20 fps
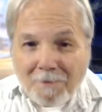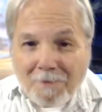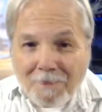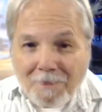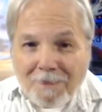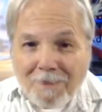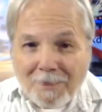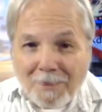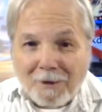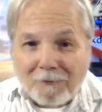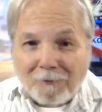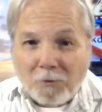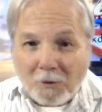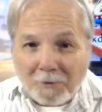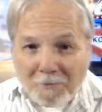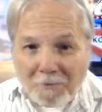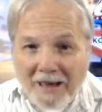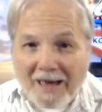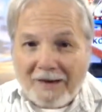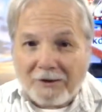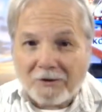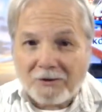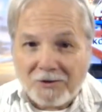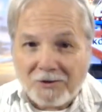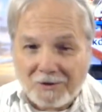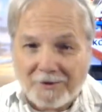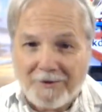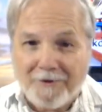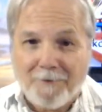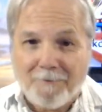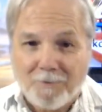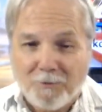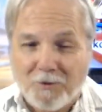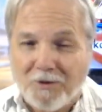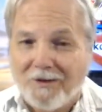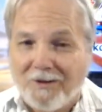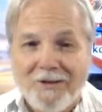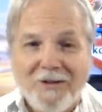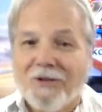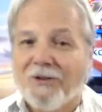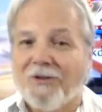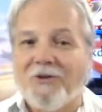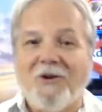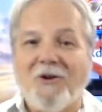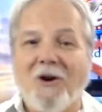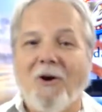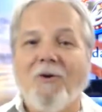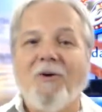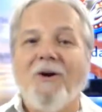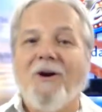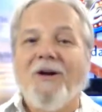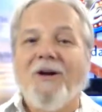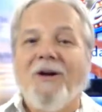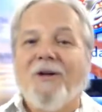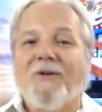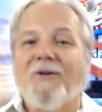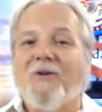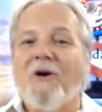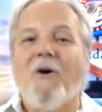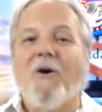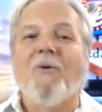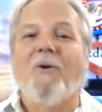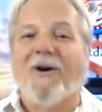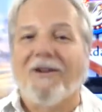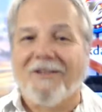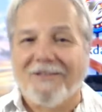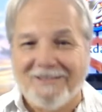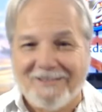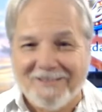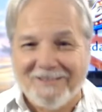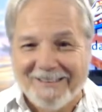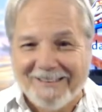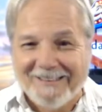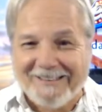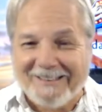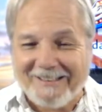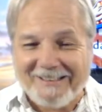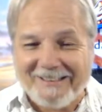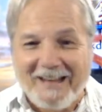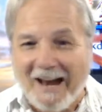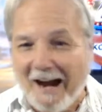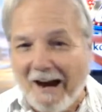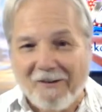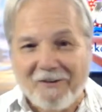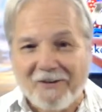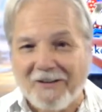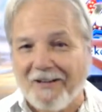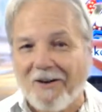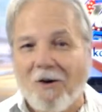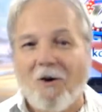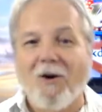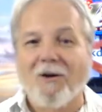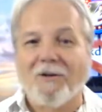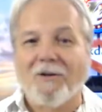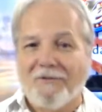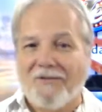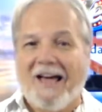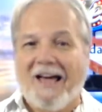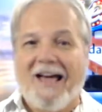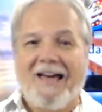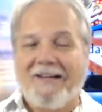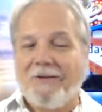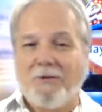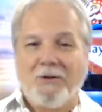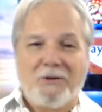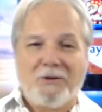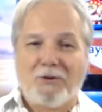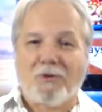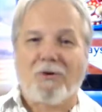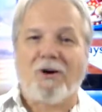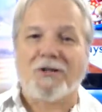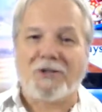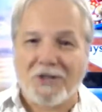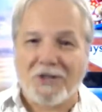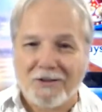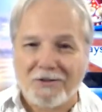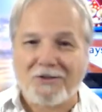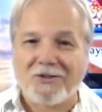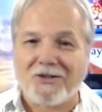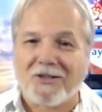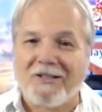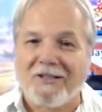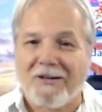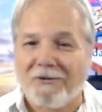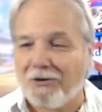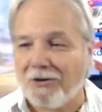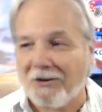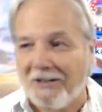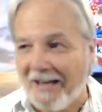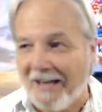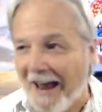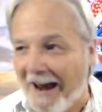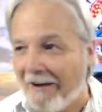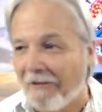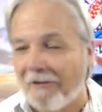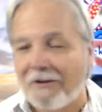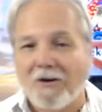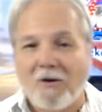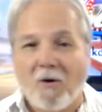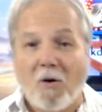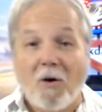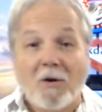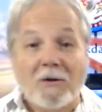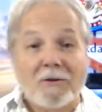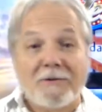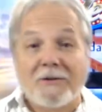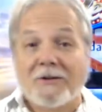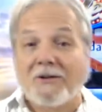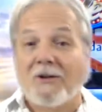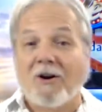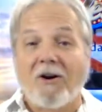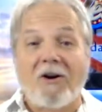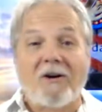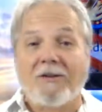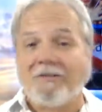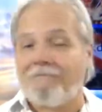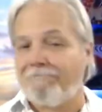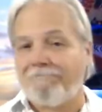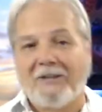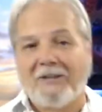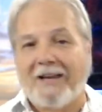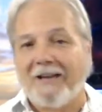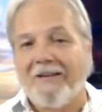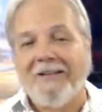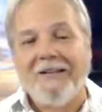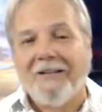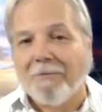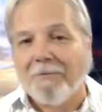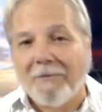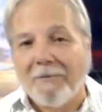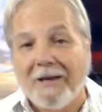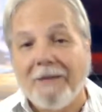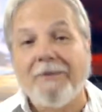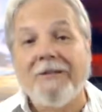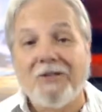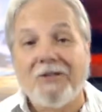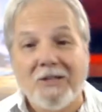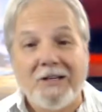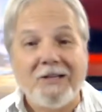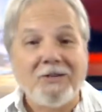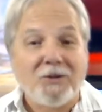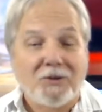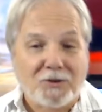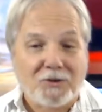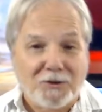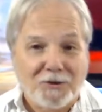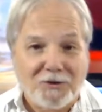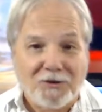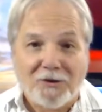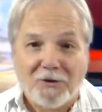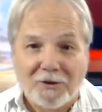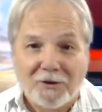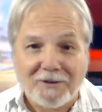of what matters to him. No one can carry all of that. It would crush us to carry all of his heart. Maybe Jesus could do it,